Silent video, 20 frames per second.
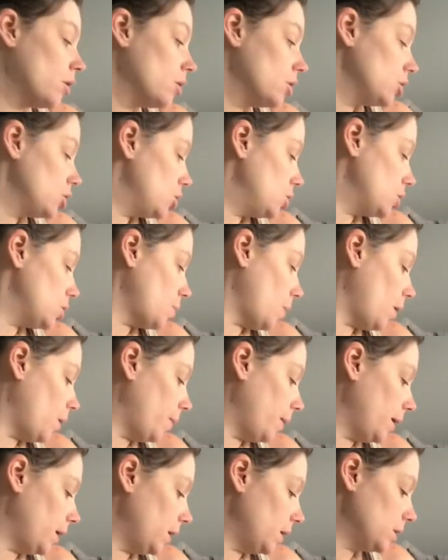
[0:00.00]
2 swaddle
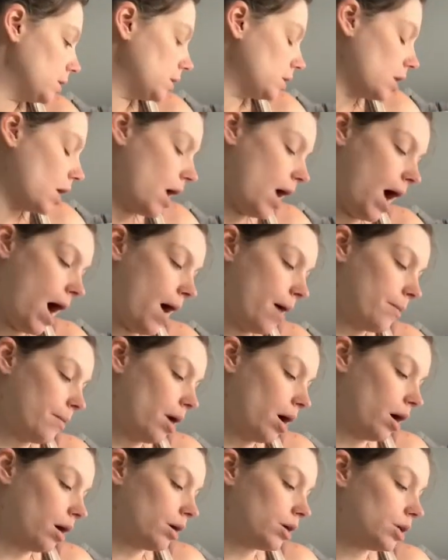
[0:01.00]
blankets
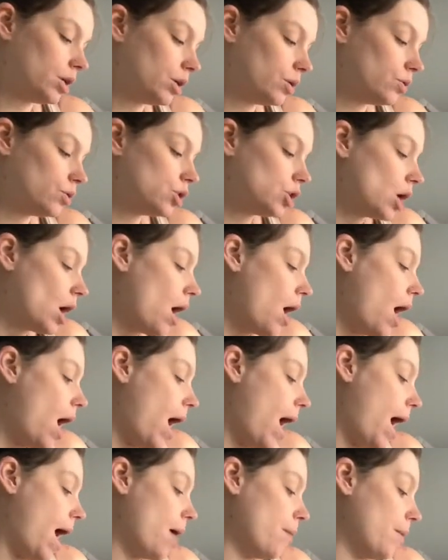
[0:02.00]
are huge.
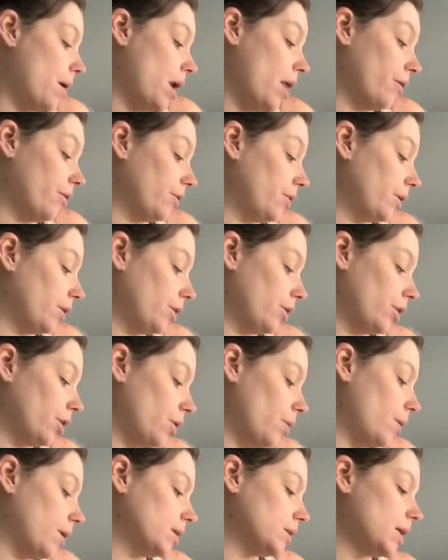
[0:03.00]
Another thing you're going
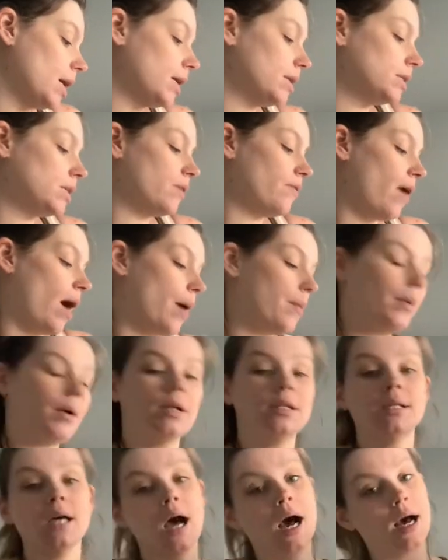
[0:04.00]
to want tons of, I
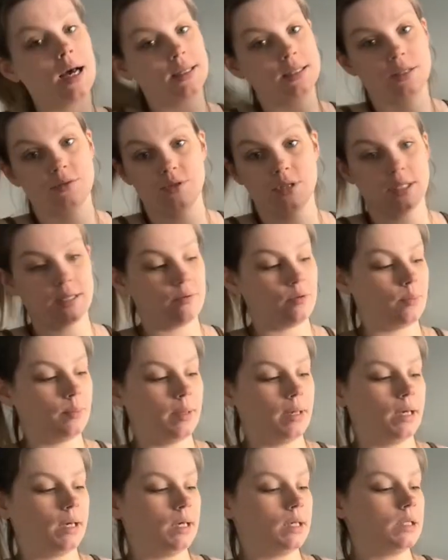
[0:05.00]
bring tons of receiving
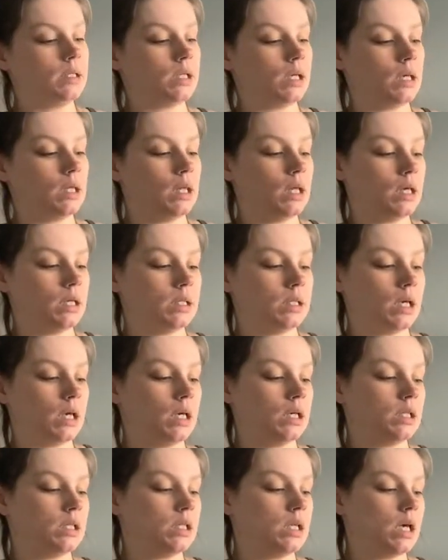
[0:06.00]
blankets. This
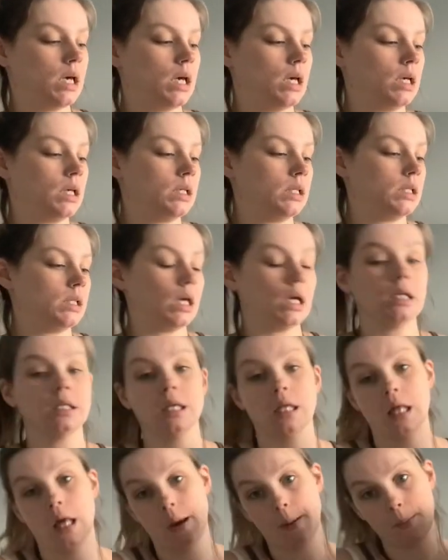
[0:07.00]
is 6
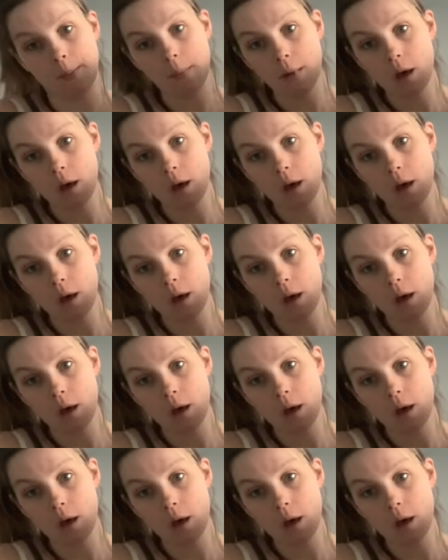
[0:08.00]
of them,